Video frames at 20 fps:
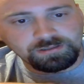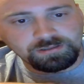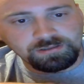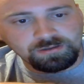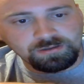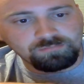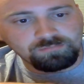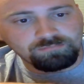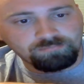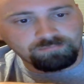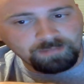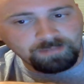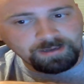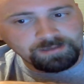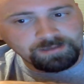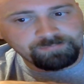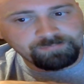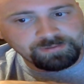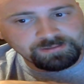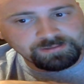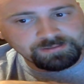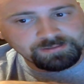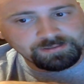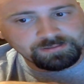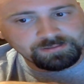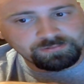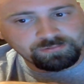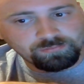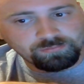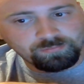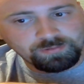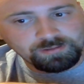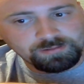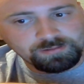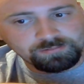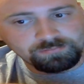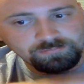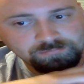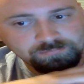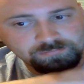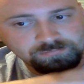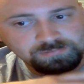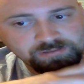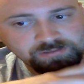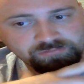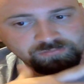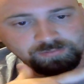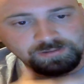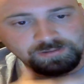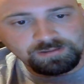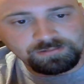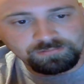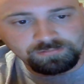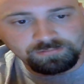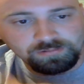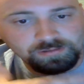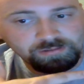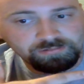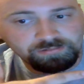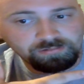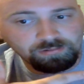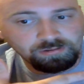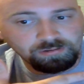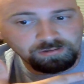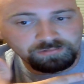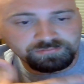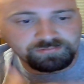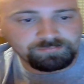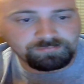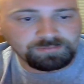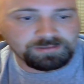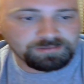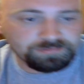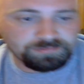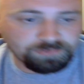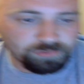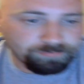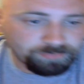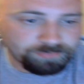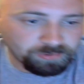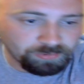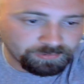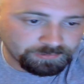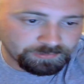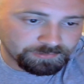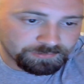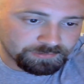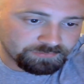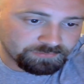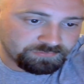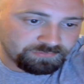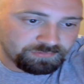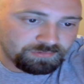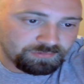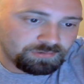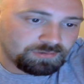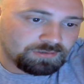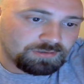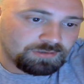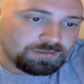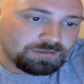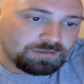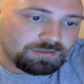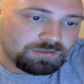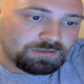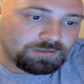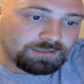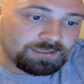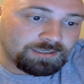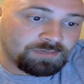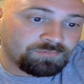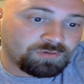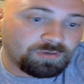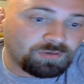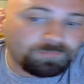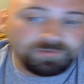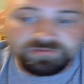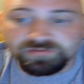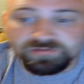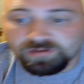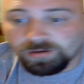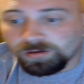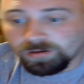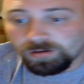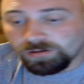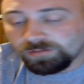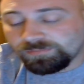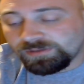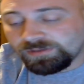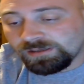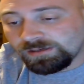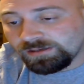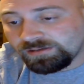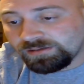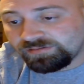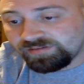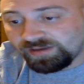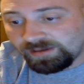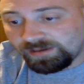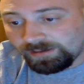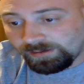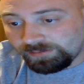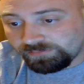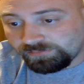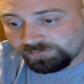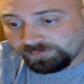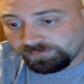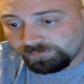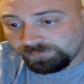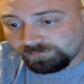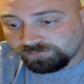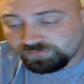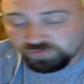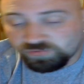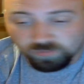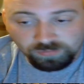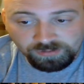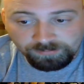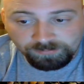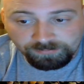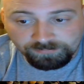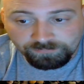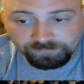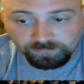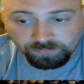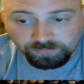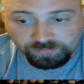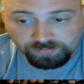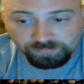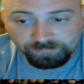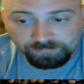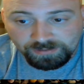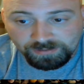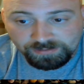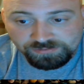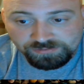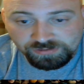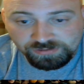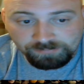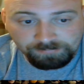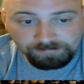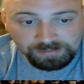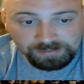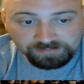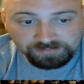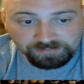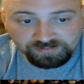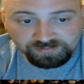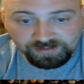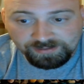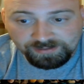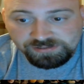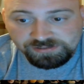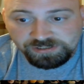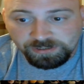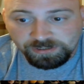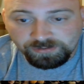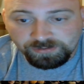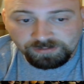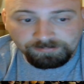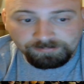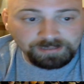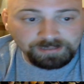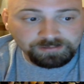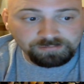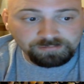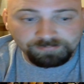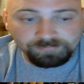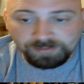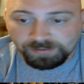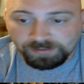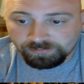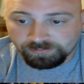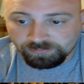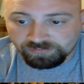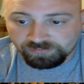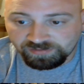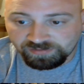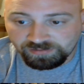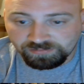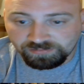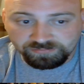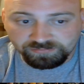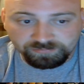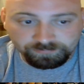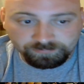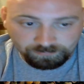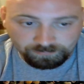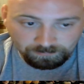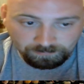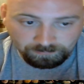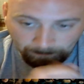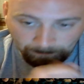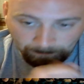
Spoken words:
KO might have been getting the win. That's the way it looked to me that they're building it. Even though we saw him get attacked shortly before the match in the backstage area by Commander Aziz.